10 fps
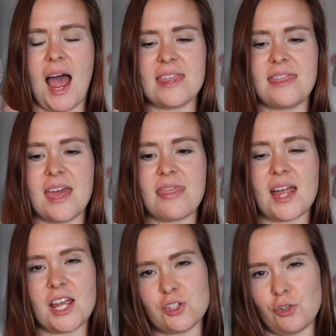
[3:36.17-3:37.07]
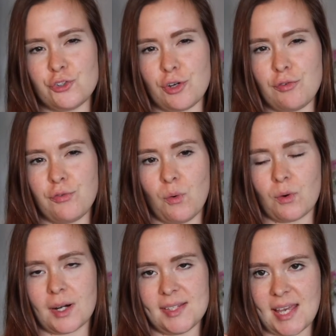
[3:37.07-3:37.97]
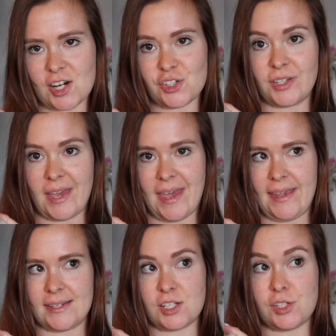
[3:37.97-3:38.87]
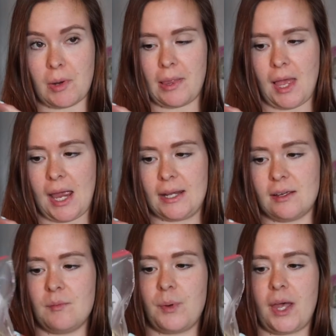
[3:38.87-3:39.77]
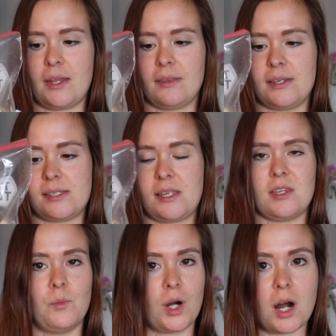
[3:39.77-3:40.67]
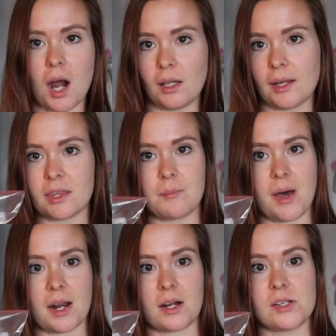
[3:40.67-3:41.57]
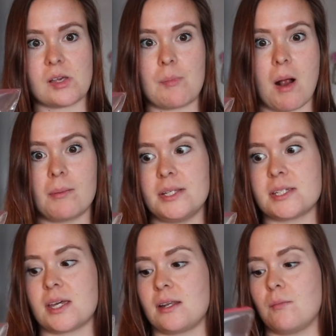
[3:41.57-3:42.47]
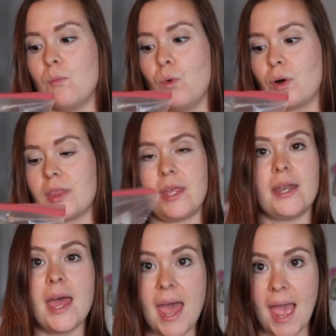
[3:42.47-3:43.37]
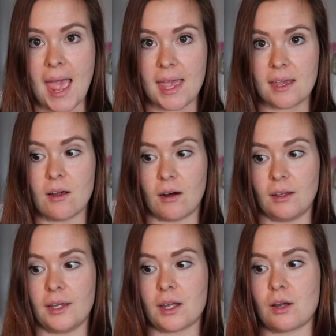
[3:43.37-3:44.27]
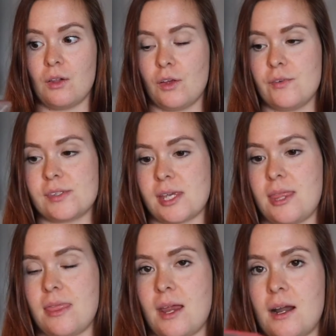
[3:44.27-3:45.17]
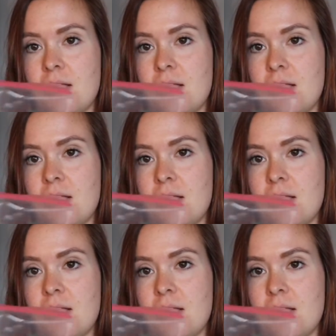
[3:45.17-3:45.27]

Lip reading: I think that I told y'all 4, it's actually 8, so I lied. But listen, the more garlic, the better, so I probably did more than 8 garlic cloves in there.